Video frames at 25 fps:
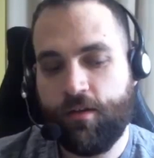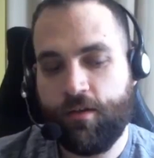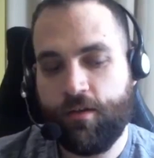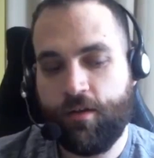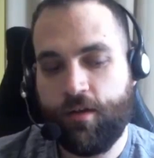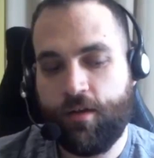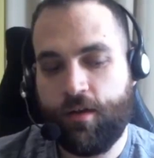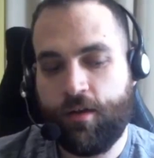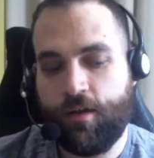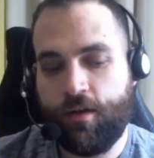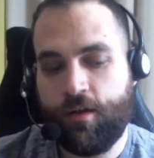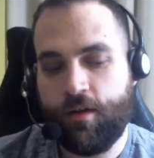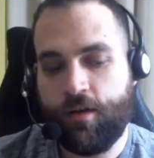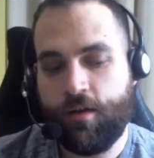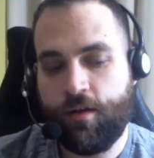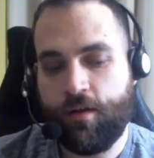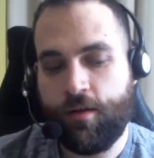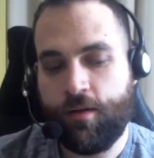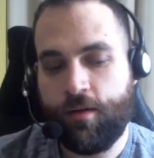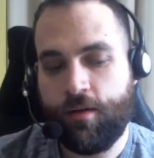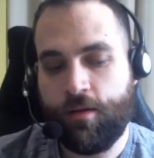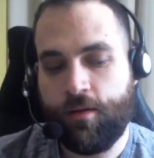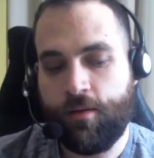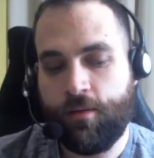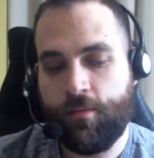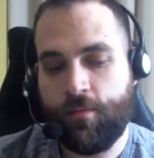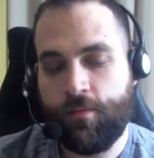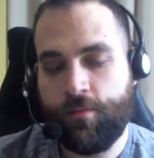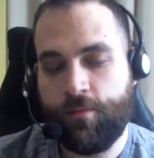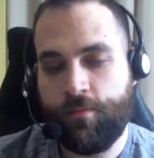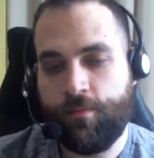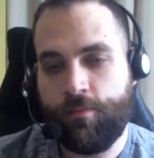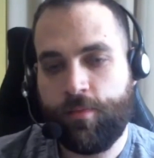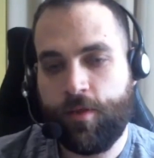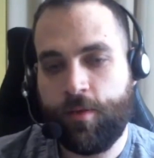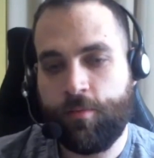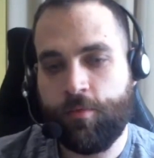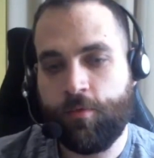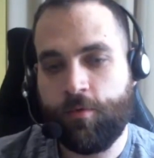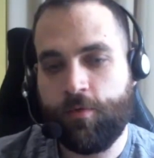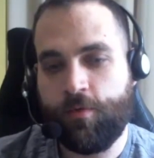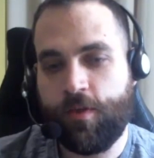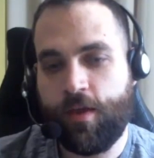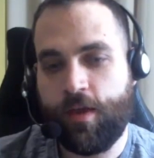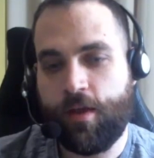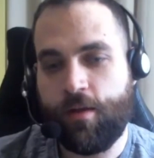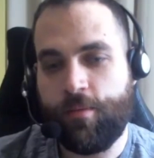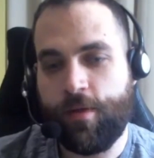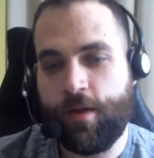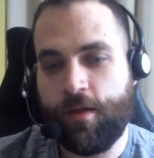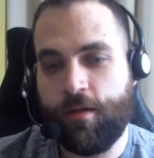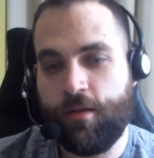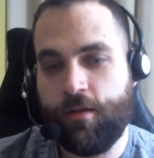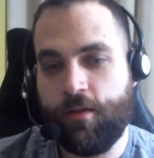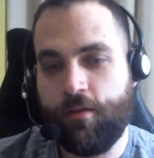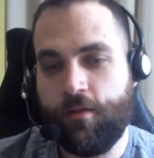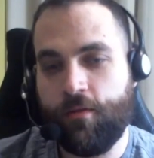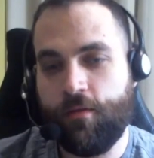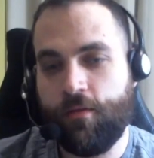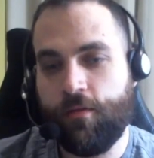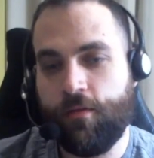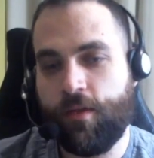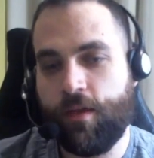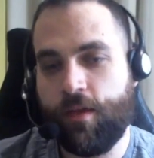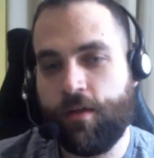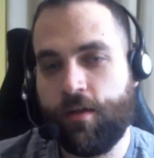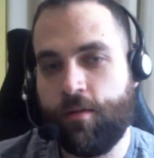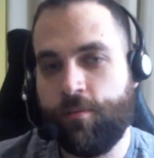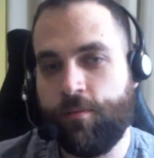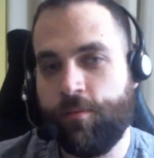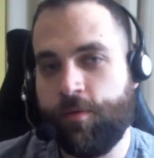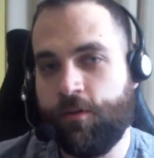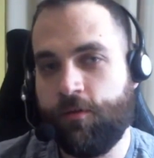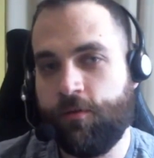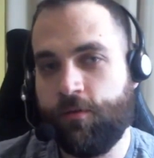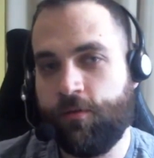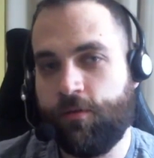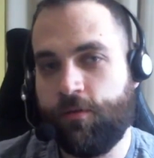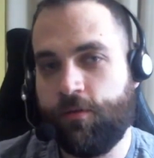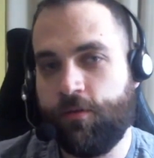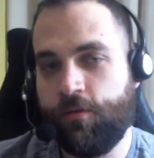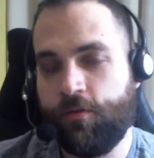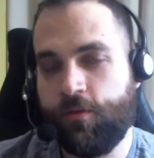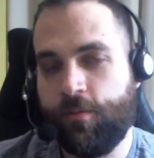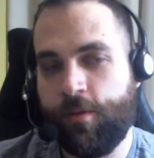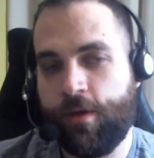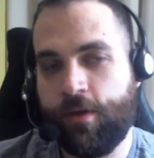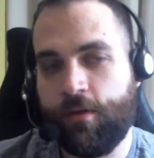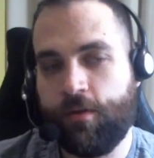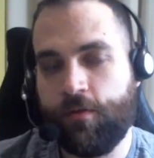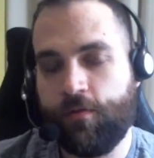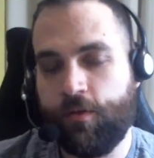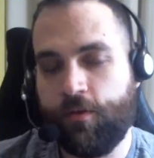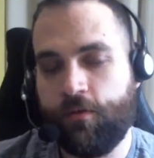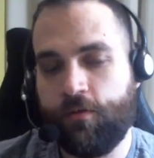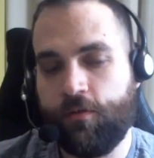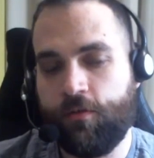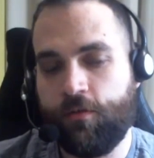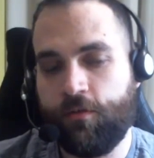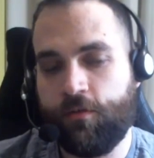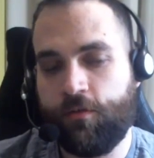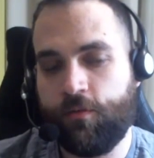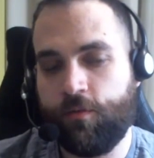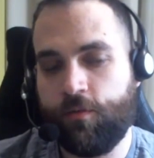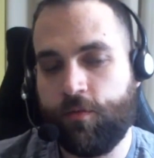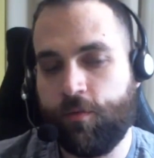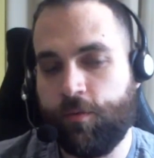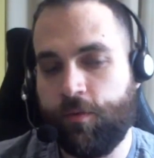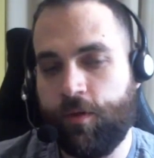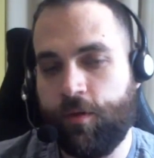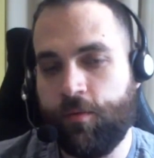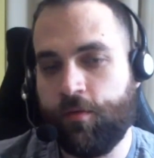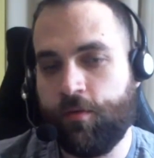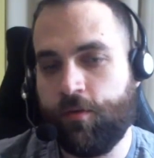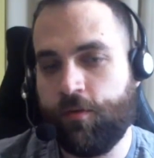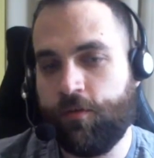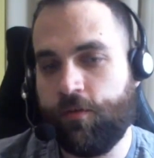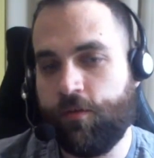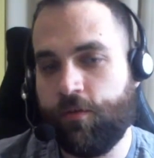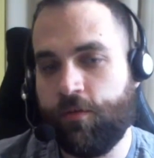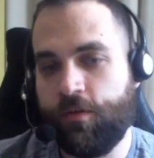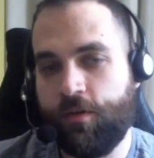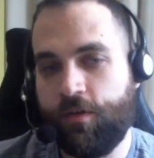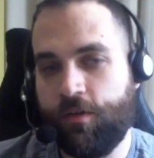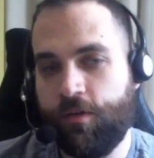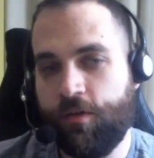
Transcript: that people with that companies with those amounts of resources will be able to do it.